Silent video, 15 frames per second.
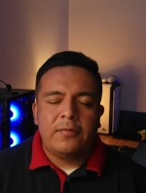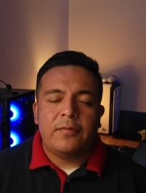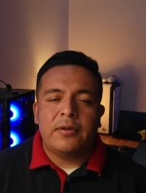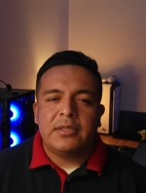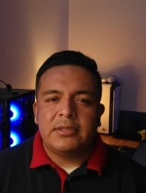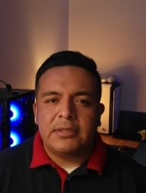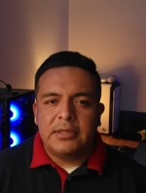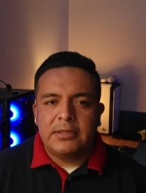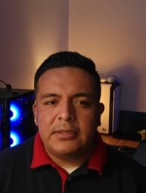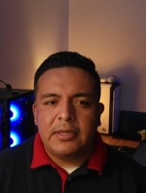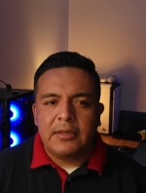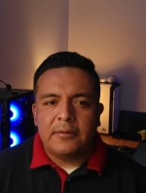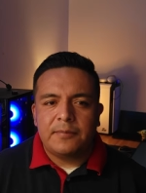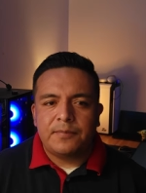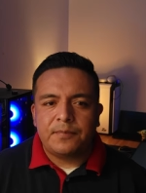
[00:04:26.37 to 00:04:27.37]
for
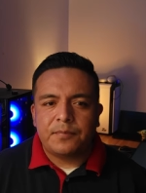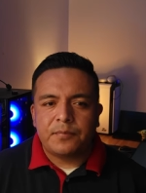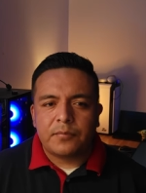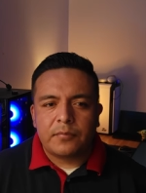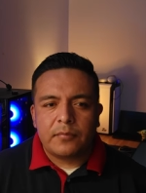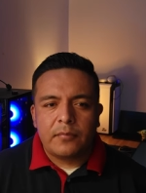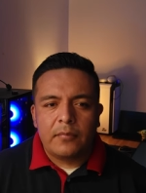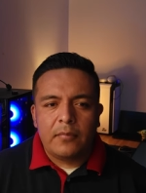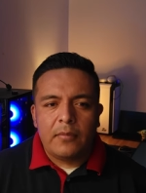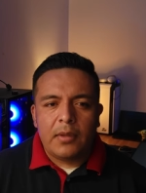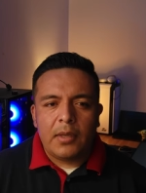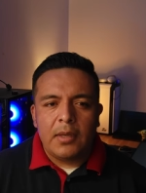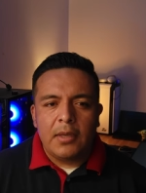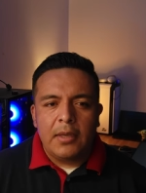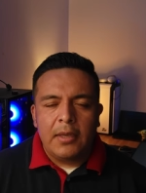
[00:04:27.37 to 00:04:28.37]
assisting.
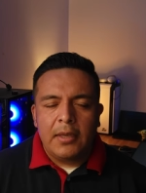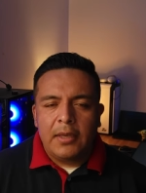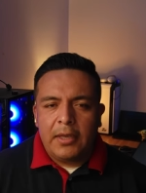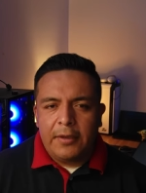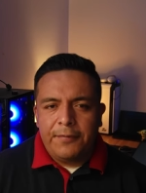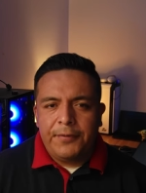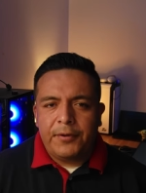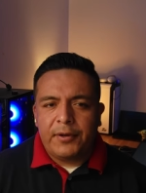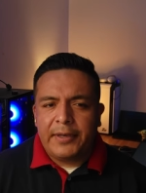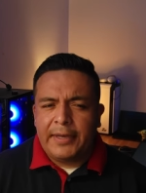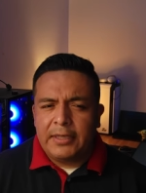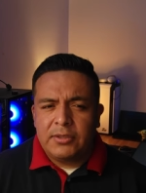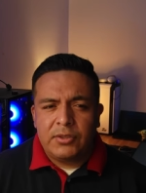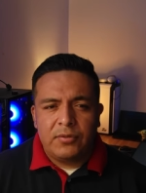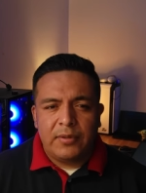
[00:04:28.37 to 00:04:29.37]
If your
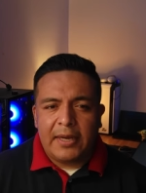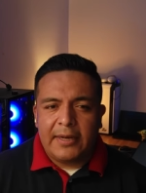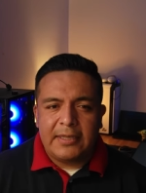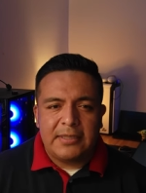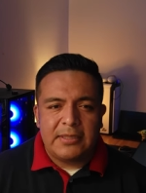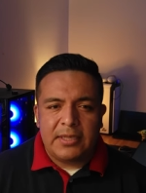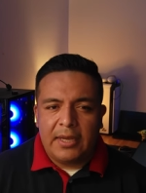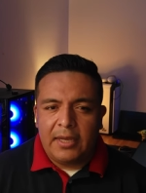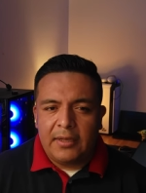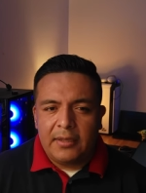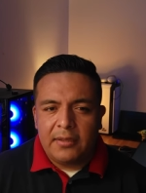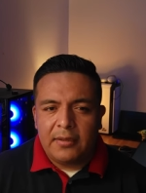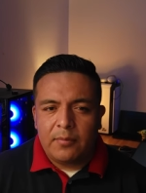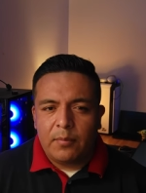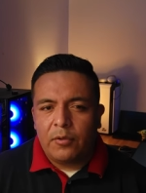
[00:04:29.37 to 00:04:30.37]
kids do not
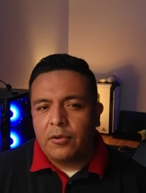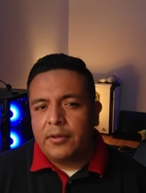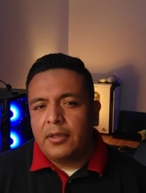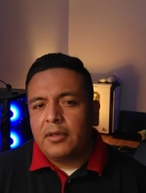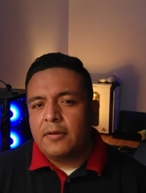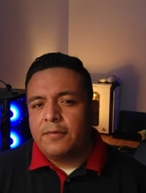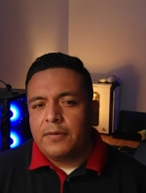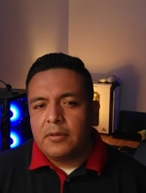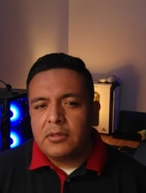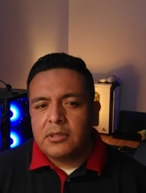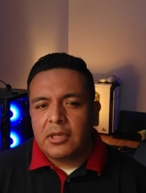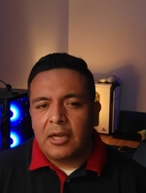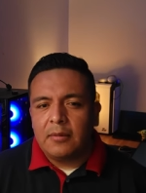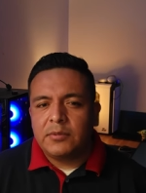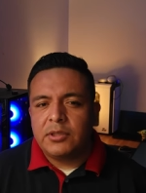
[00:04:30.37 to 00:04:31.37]
attend more than a few
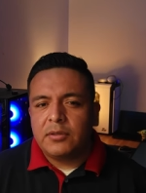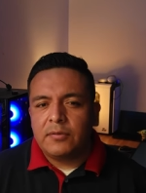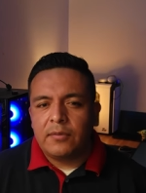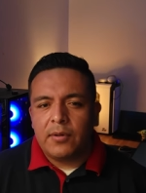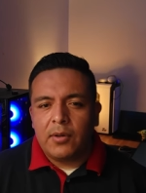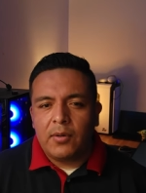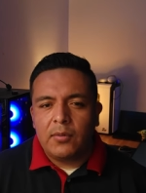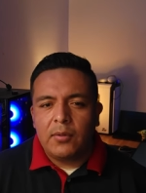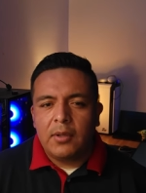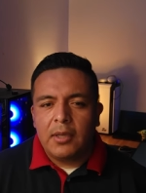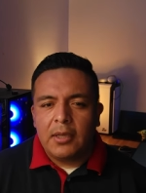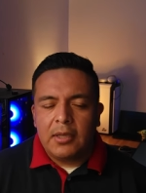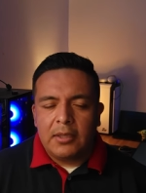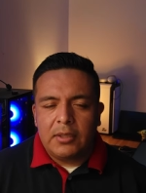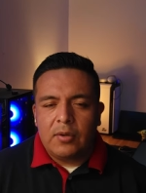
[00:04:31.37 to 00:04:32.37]
times in a row,
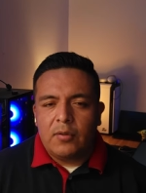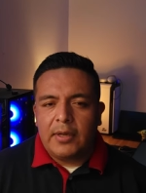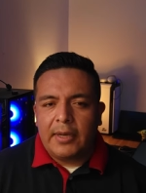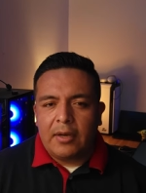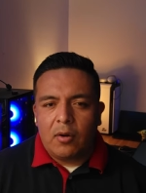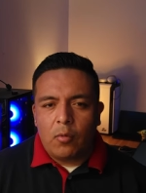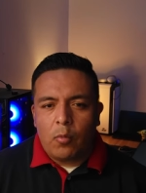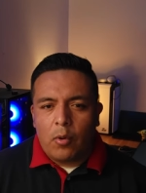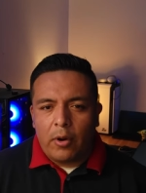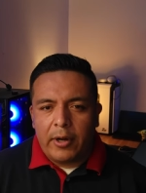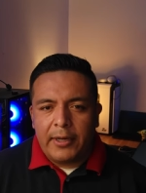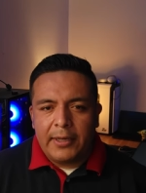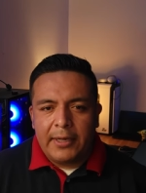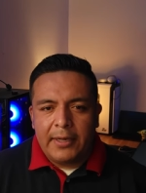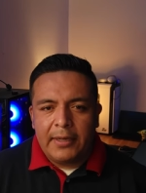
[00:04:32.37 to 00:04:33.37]
they'll get a
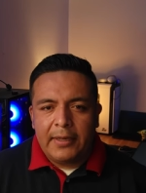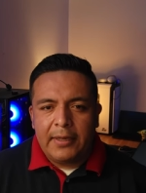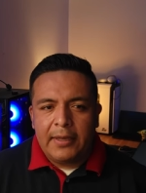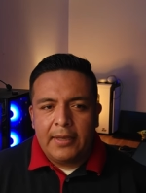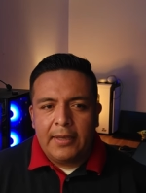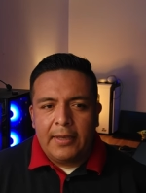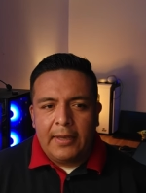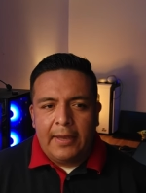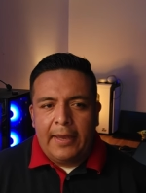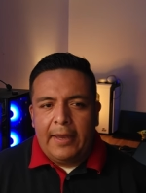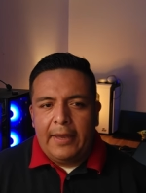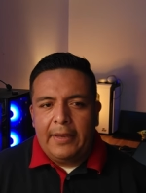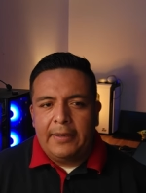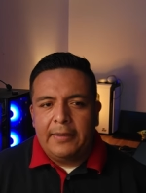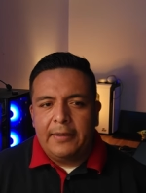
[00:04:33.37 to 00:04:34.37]
warning,
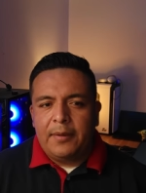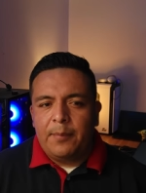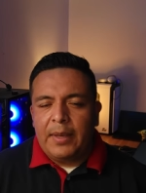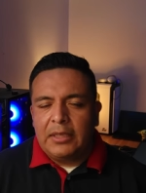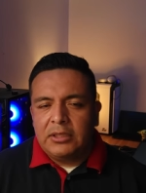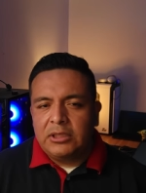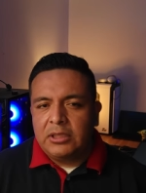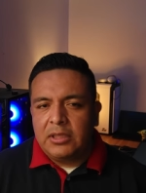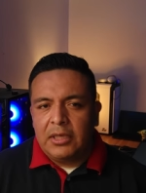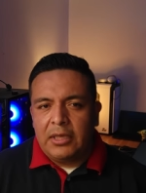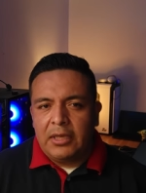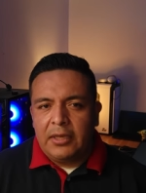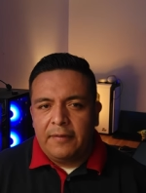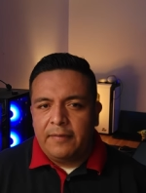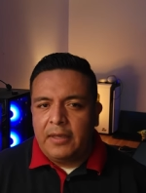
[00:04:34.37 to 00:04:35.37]
and
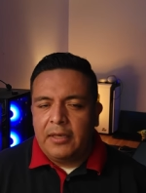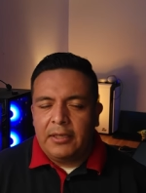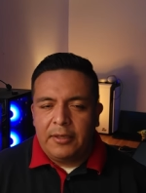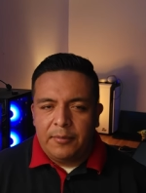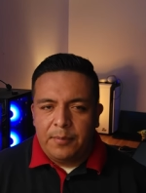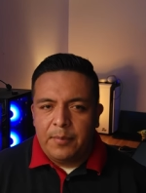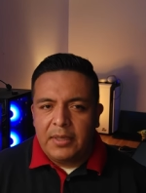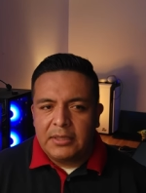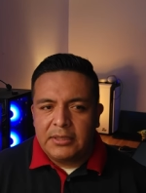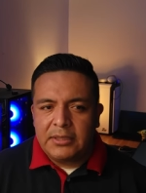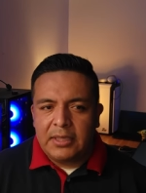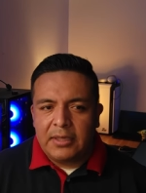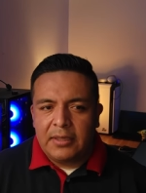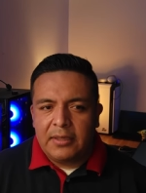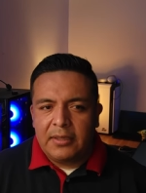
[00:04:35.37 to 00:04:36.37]
eventually if they keep
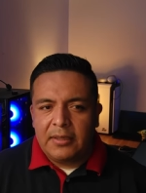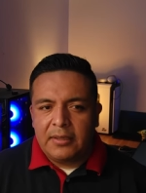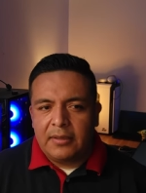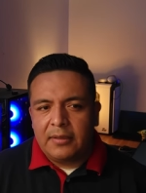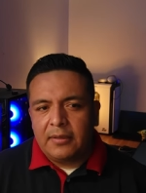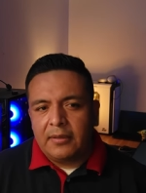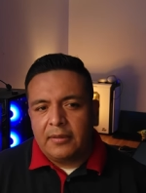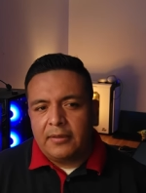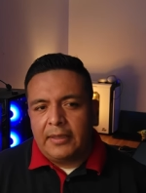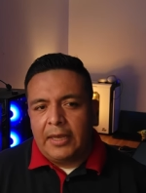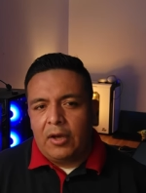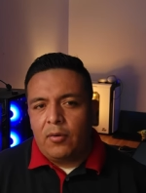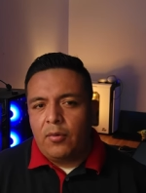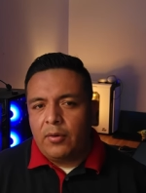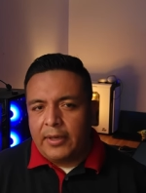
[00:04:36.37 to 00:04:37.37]
missing,
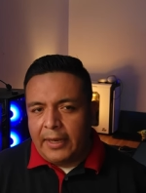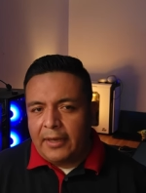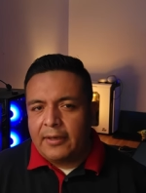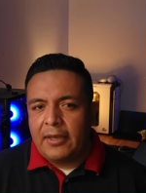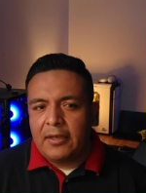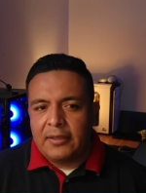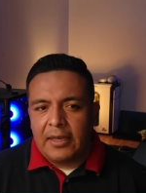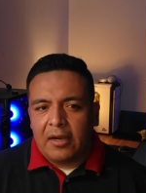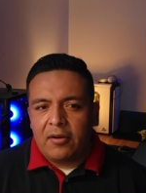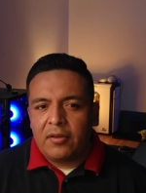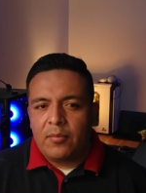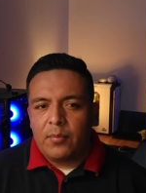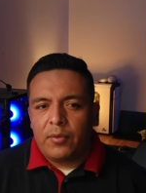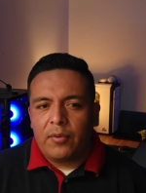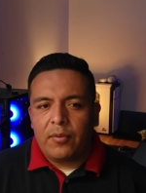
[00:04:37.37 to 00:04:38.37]
they'll get kicked out of
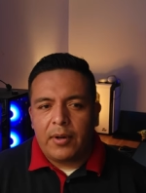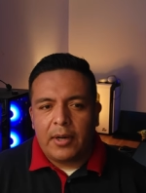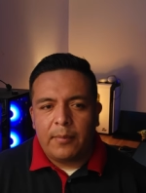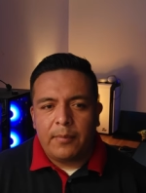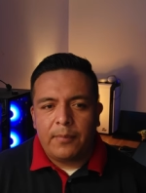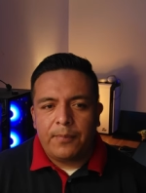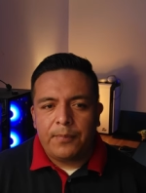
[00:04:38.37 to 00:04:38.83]
the program.